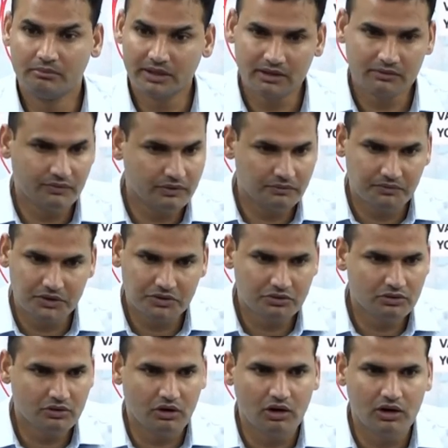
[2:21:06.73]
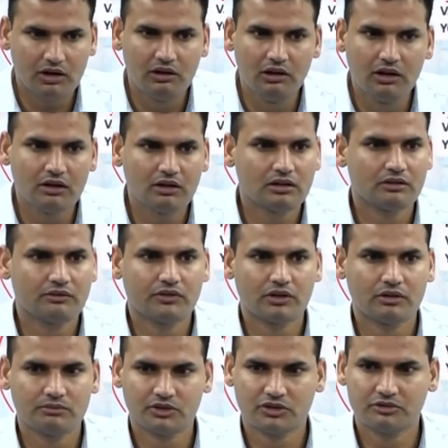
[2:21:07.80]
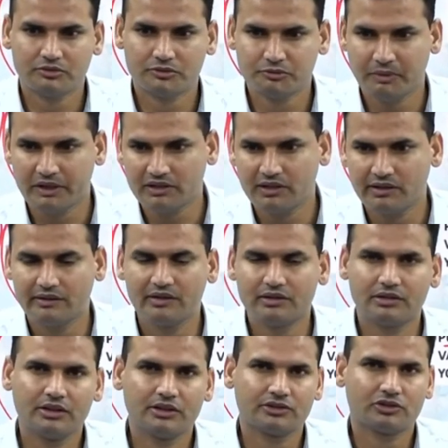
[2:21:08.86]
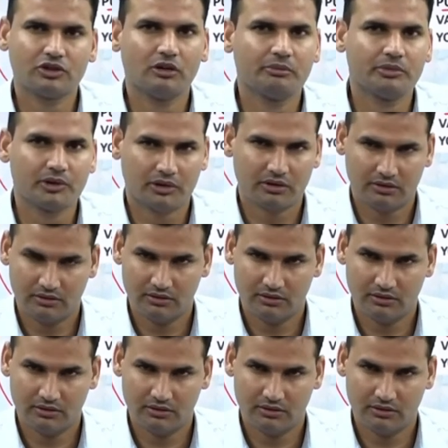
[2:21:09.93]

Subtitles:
But we should all learn from, especially this year's topper,